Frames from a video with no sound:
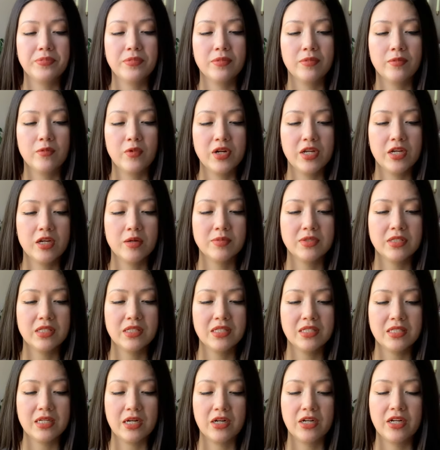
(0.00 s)
when it comes to
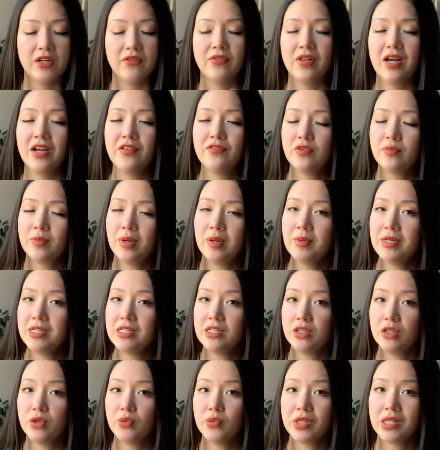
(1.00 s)
this area of life, you may be
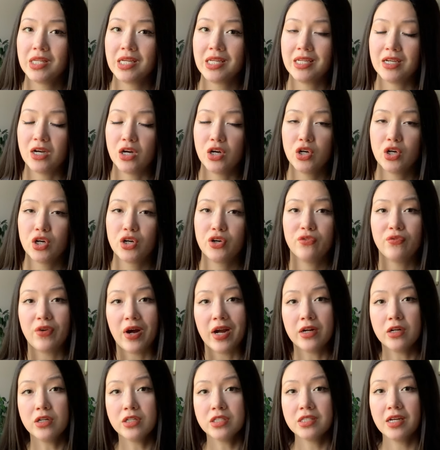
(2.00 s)
dealing with a younger
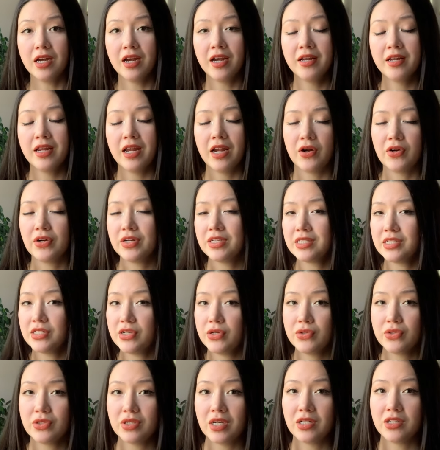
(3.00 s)
fire sign, Aries,
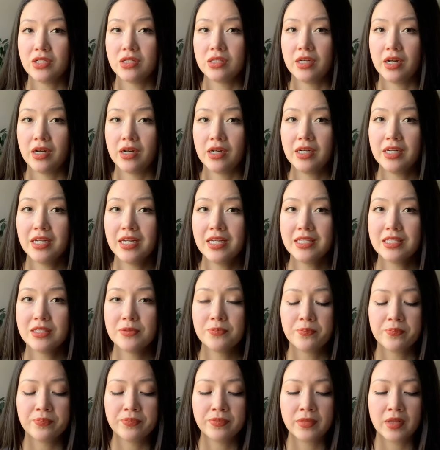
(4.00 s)
Leo, Sagittarius,
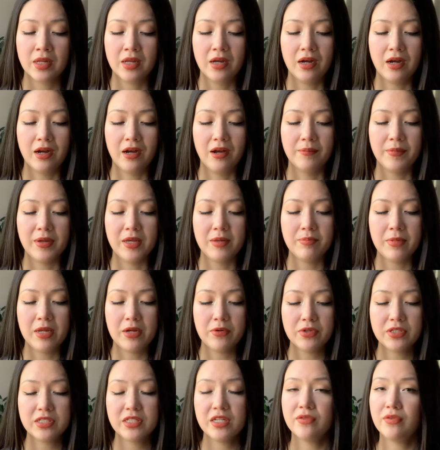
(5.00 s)
and may
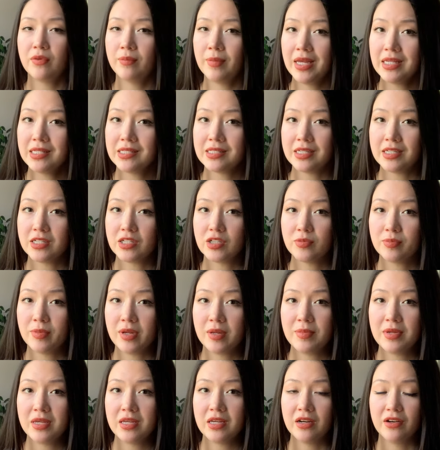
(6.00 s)
receive a message,
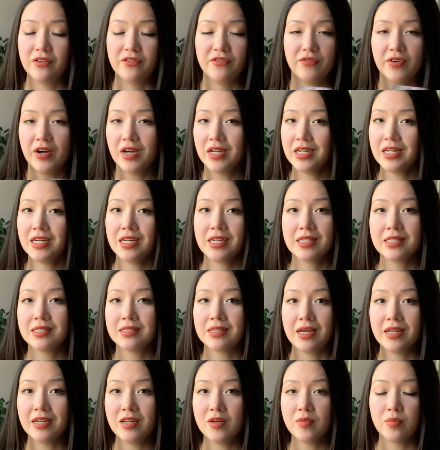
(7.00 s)
maybe a fun and
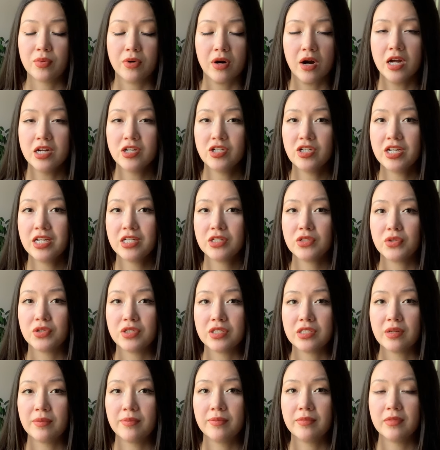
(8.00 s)
exciting project, or
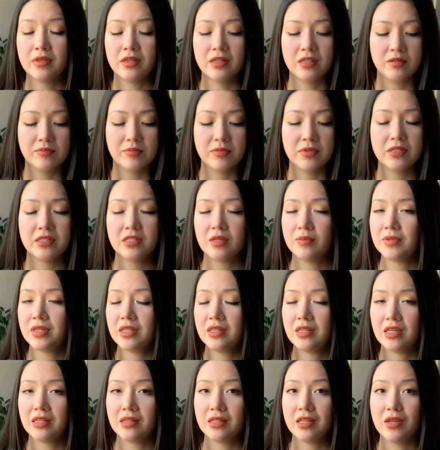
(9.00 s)

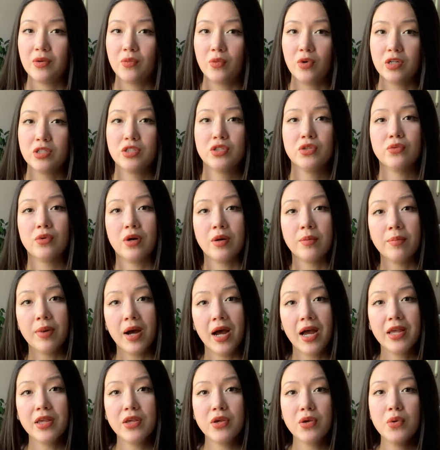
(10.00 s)
something that they want to run
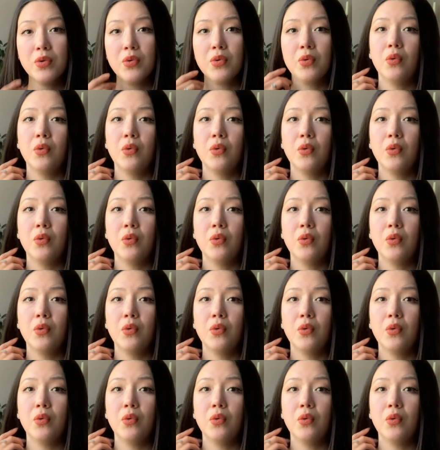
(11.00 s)
by you